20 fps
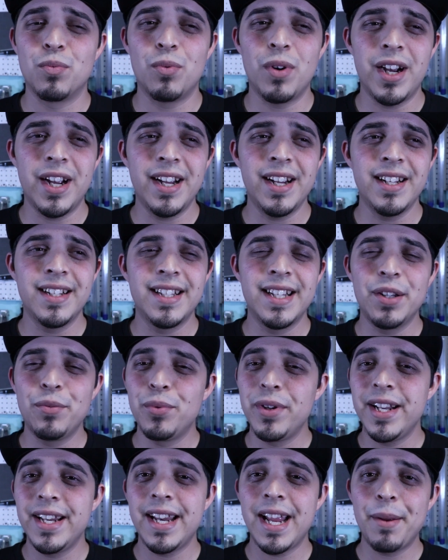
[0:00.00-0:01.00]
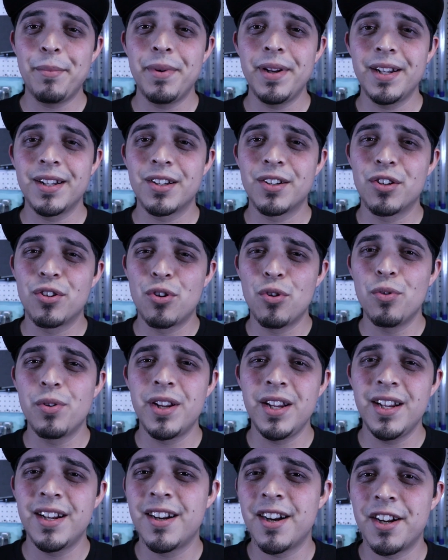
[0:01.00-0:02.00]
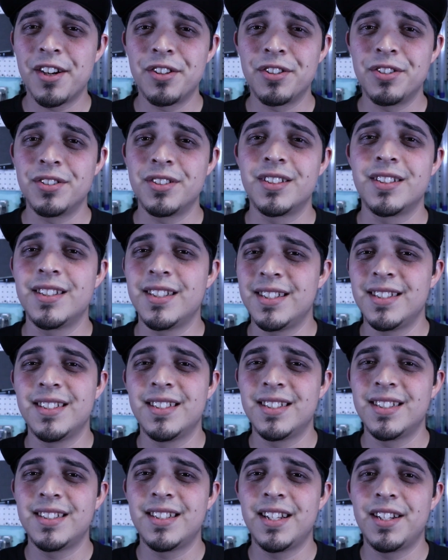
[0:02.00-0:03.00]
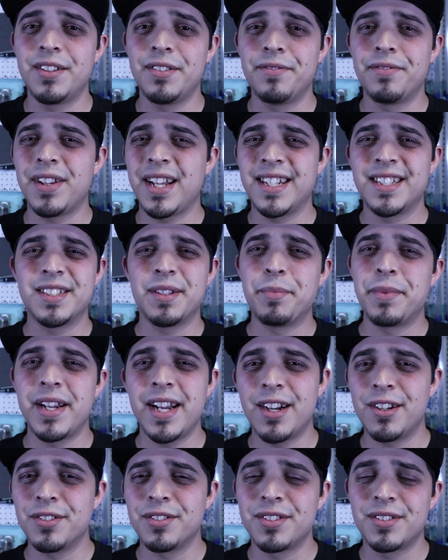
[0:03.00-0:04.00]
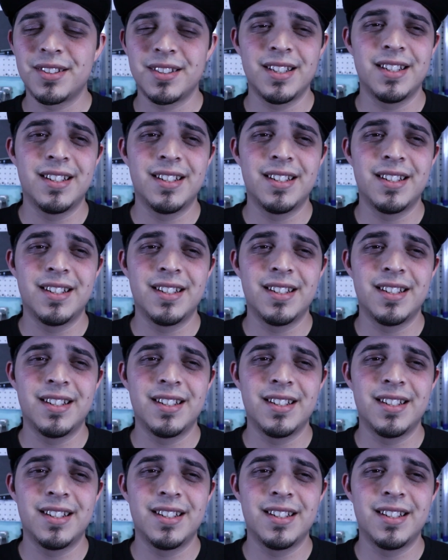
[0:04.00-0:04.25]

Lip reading: Why did we name it Cookie Cutters instead of like something else?